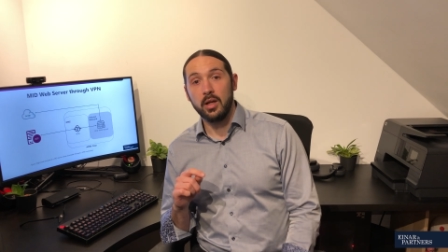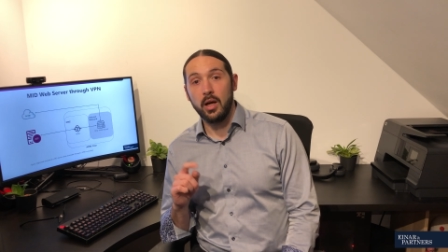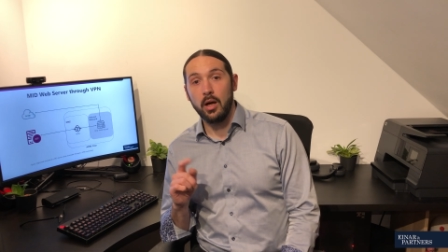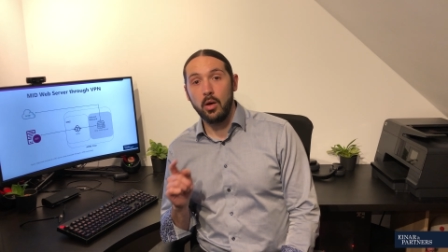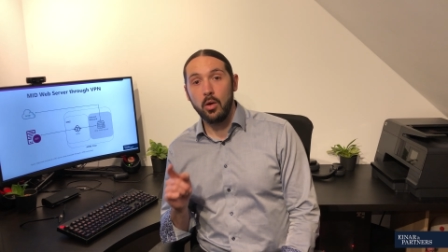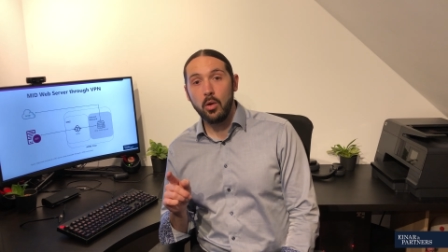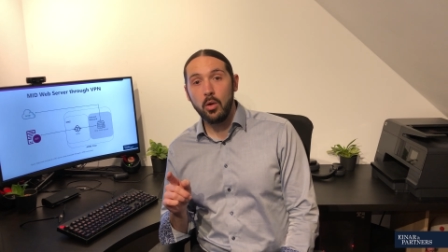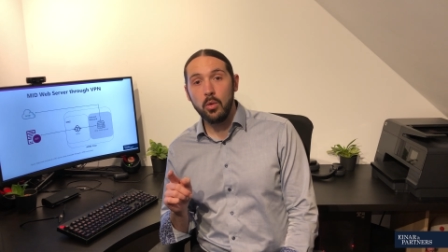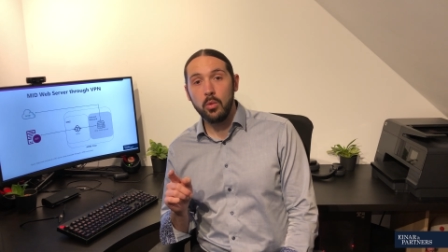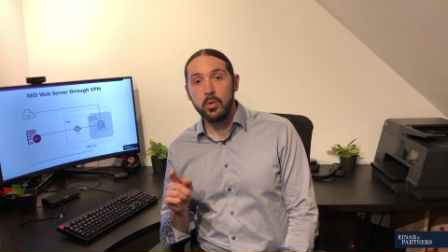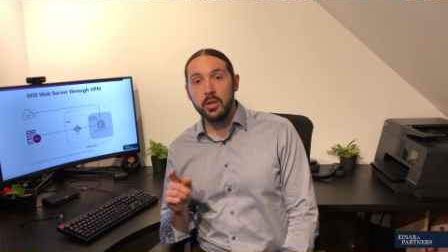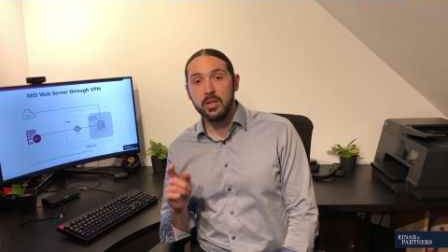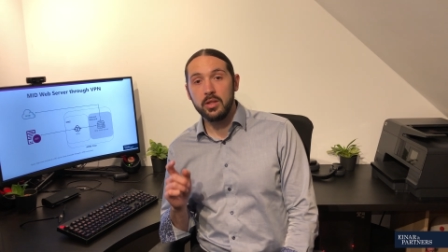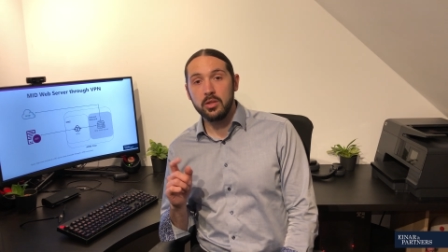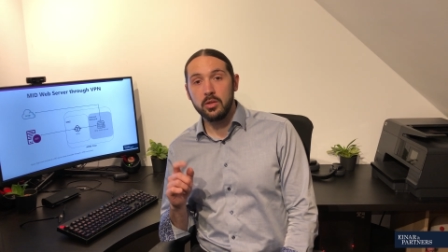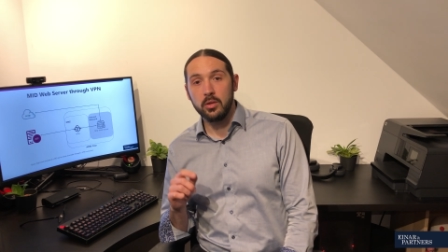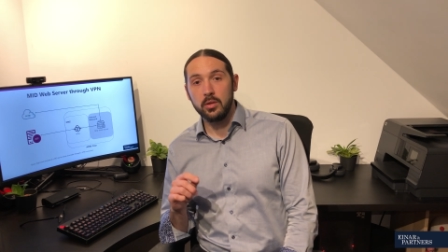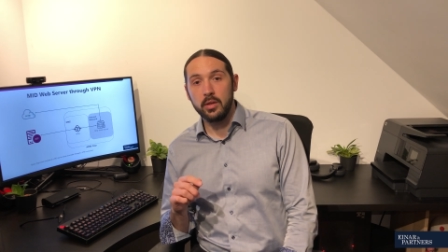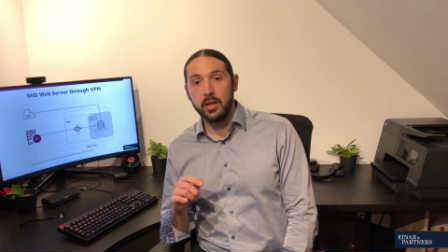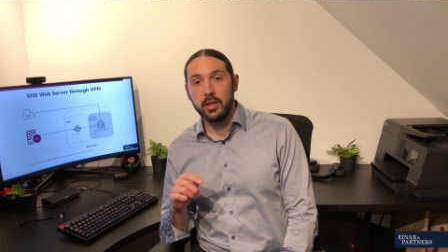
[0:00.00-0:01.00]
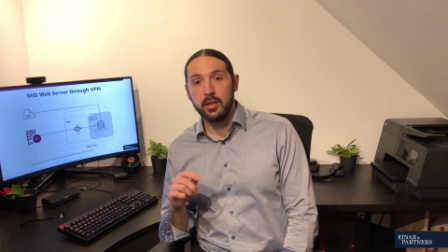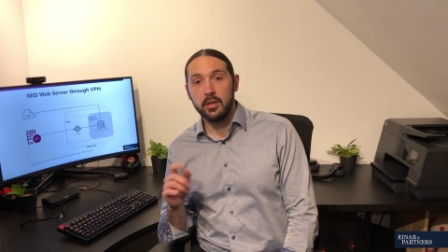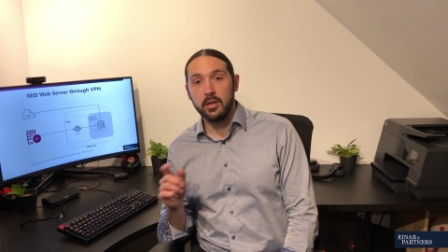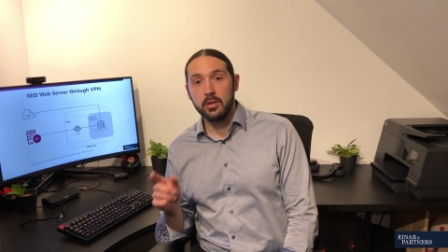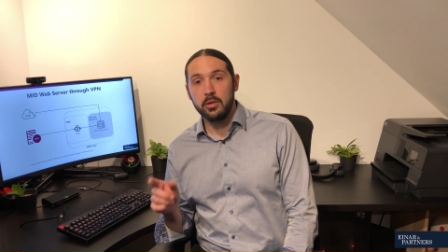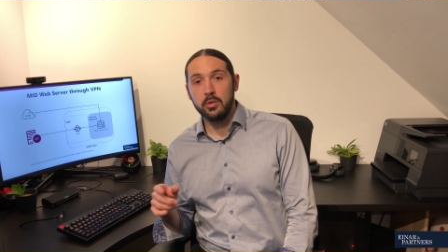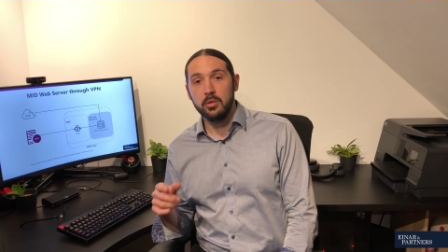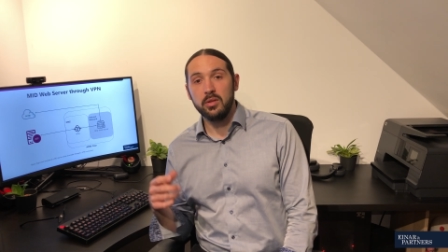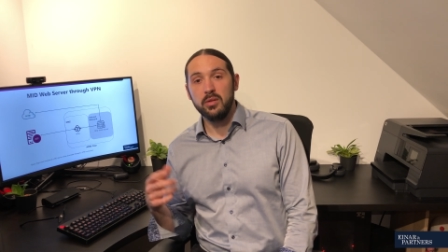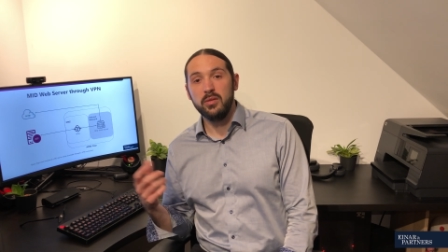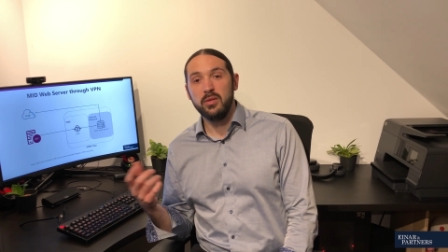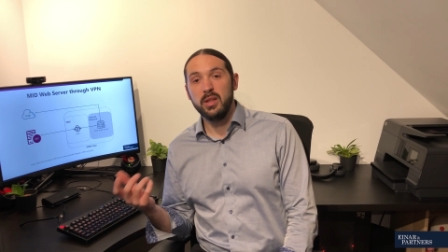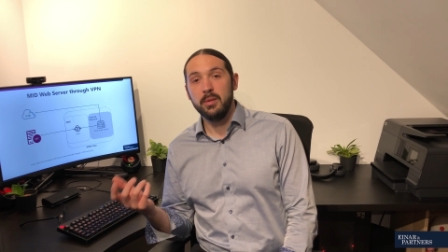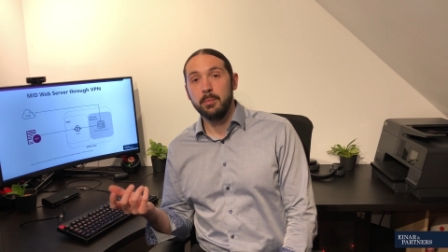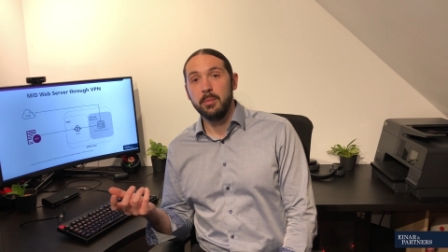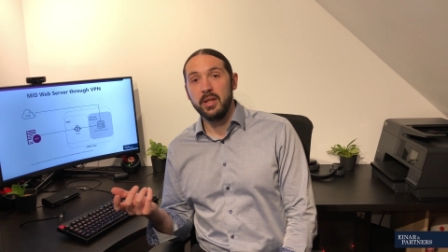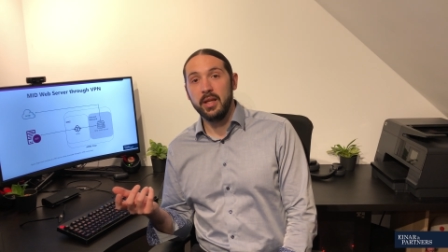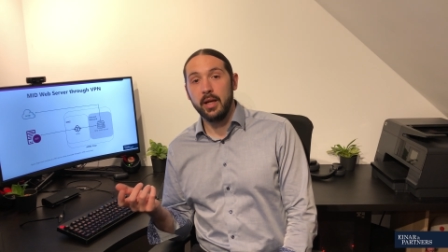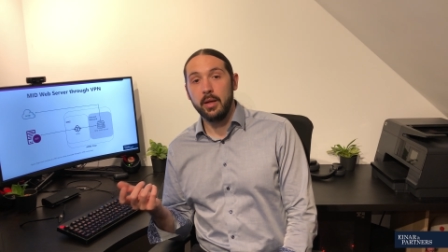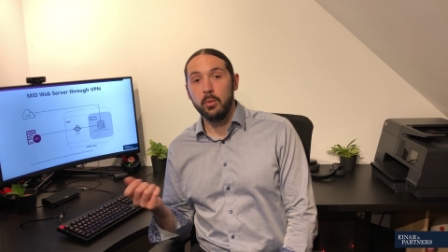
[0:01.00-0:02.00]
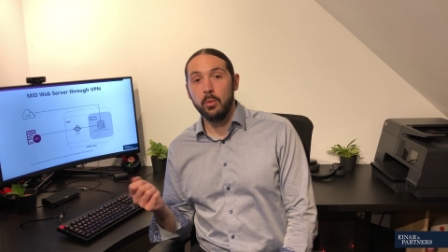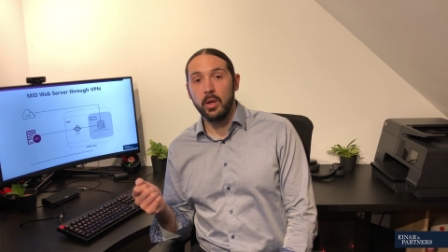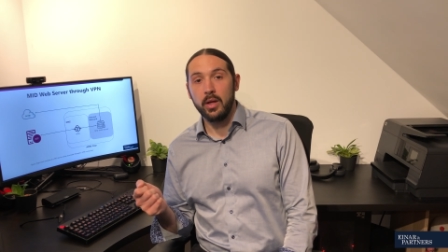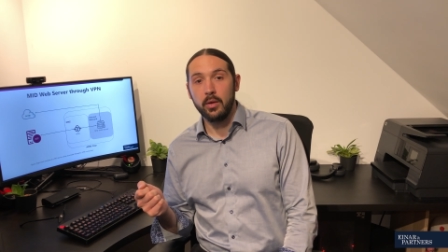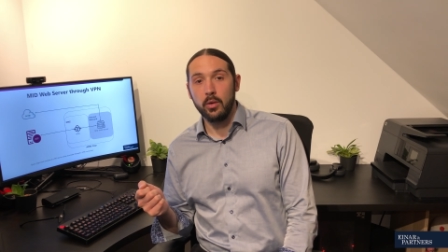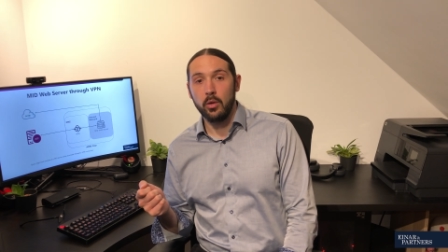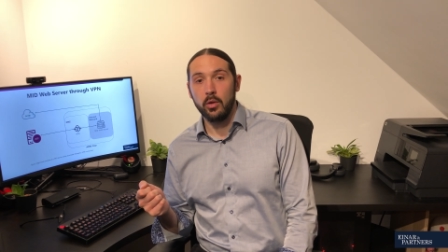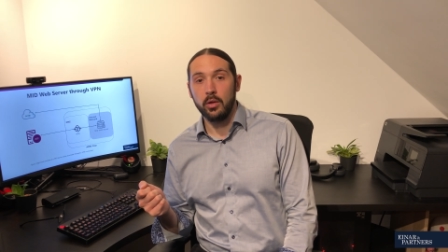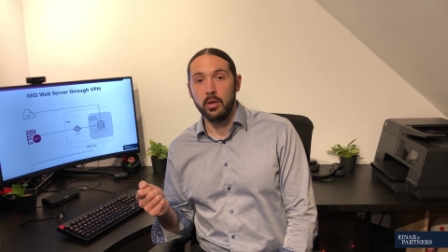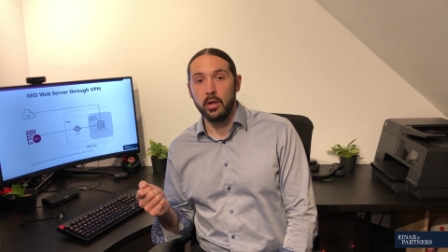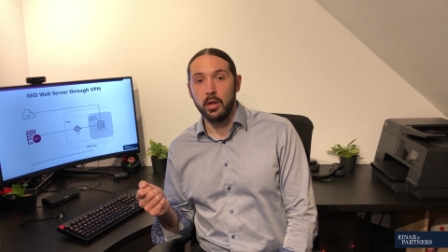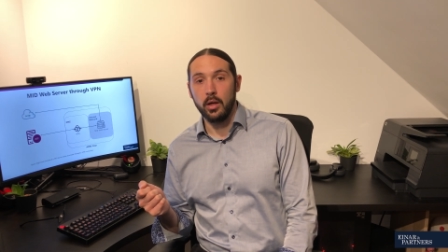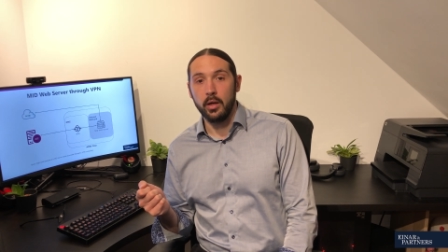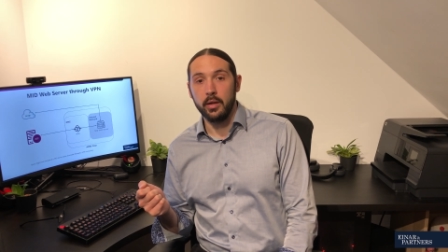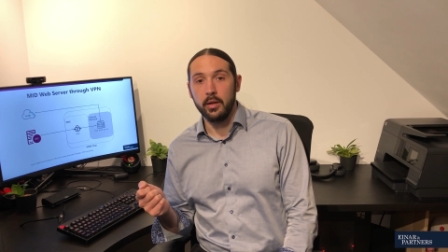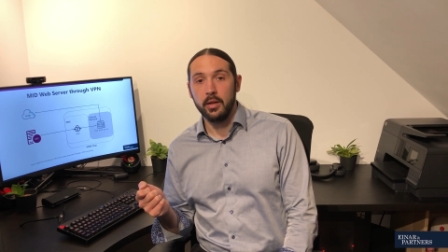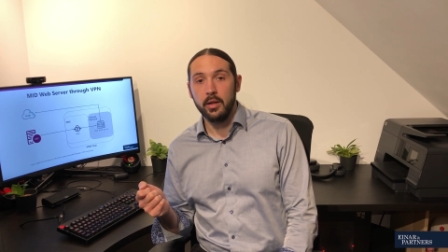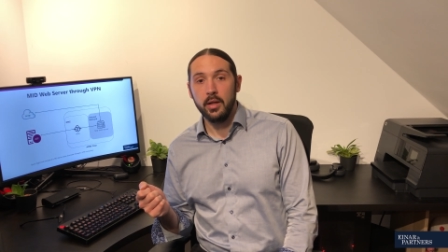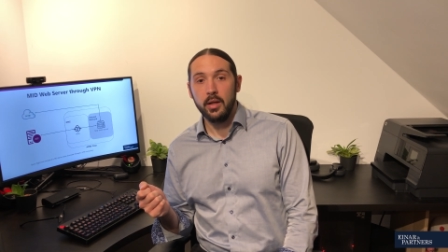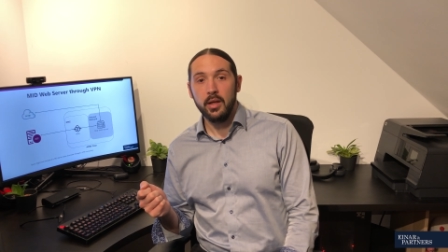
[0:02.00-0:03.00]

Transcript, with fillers: are always connecting to the VPN when online.